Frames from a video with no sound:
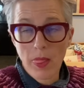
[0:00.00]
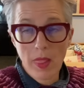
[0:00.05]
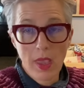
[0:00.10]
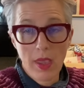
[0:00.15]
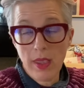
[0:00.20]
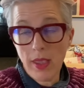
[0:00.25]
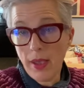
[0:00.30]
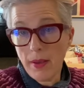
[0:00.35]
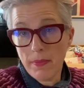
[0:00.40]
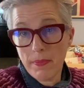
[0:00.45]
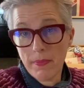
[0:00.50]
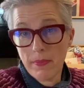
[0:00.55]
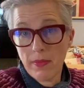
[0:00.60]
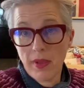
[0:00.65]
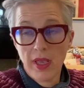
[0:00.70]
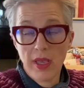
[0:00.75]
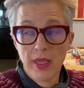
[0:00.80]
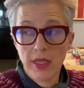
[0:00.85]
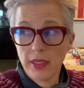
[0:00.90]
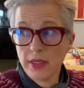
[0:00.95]
Yep.
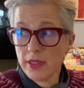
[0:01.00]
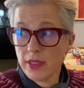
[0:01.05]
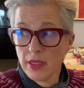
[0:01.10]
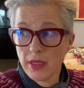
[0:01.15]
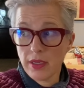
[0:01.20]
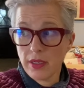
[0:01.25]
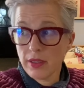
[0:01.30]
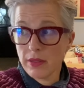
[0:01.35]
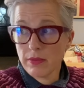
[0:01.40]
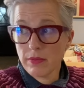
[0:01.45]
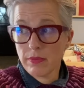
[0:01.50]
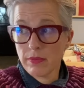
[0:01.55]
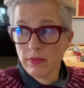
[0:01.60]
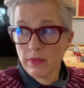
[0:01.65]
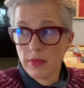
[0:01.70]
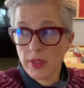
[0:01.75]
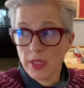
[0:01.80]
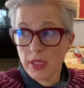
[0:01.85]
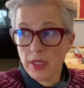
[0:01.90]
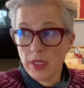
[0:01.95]
And
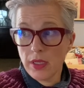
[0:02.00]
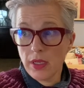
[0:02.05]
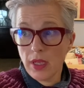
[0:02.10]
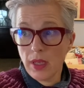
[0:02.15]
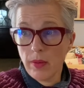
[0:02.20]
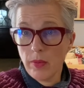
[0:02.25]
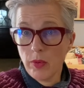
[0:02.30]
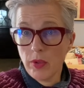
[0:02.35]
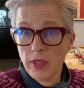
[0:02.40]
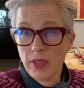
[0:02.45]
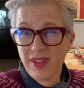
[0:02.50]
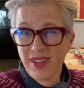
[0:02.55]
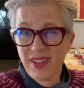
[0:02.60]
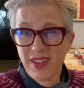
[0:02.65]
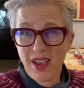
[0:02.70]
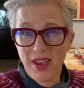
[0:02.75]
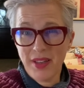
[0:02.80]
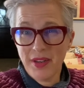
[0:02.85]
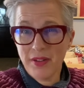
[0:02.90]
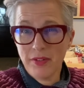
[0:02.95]
well,
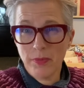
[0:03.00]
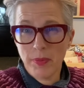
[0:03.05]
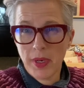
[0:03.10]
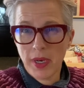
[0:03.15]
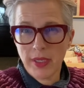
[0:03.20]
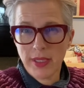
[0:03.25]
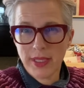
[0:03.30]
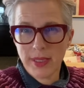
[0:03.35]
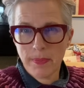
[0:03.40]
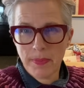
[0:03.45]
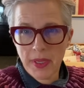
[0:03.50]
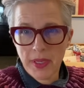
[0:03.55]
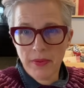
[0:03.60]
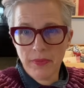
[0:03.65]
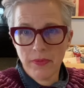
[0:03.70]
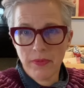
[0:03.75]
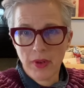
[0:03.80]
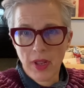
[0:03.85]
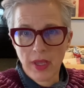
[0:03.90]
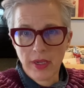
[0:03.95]
kind of, but it's a bit in
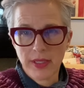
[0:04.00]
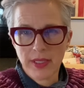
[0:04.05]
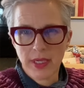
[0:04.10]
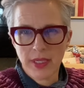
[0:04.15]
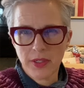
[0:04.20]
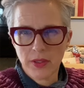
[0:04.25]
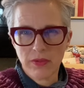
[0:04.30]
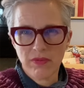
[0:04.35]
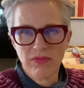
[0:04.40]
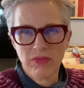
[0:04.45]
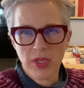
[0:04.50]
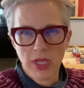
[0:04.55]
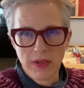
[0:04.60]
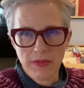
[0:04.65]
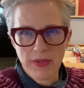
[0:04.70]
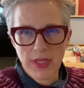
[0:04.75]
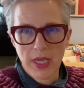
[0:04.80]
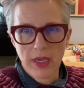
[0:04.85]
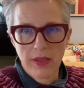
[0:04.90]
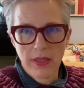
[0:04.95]
flux. I don't love
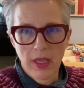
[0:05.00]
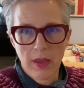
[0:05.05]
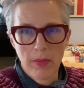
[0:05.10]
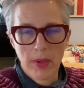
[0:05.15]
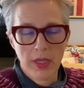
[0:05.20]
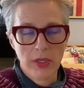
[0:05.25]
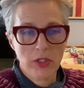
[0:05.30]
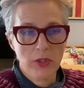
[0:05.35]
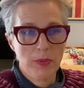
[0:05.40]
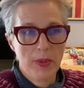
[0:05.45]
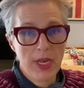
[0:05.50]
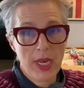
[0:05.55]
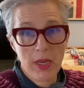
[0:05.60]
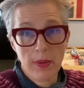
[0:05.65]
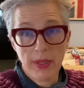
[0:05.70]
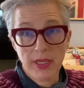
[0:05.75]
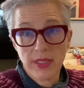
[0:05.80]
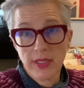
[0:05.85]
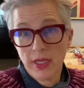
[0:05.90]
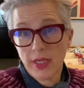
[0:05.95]
that much. But
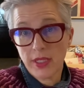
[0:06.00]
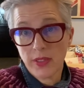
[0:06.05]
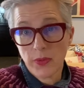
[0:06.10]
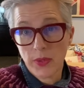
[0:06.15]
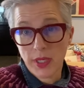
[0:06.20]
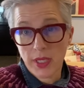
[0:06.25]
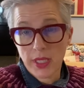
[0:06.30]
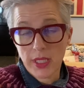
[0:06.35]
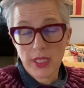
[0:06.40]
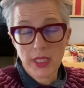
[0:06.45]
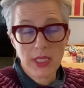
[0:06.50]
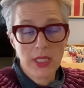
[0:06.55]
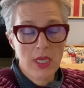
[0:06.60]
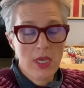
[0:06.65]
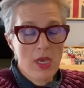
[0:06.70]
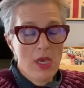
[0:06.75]
anyways, it is what it is.